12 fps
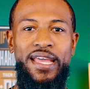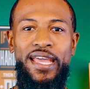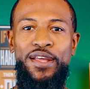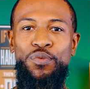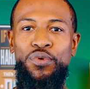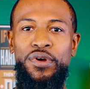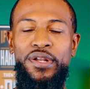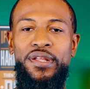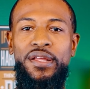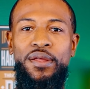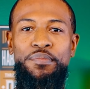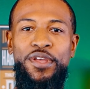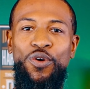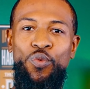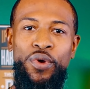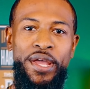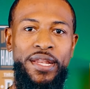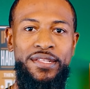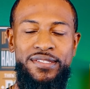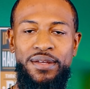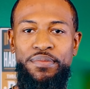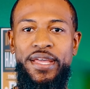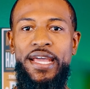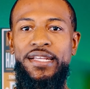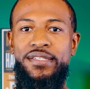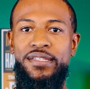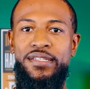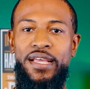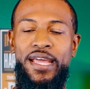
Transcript: it would be a win in some cases,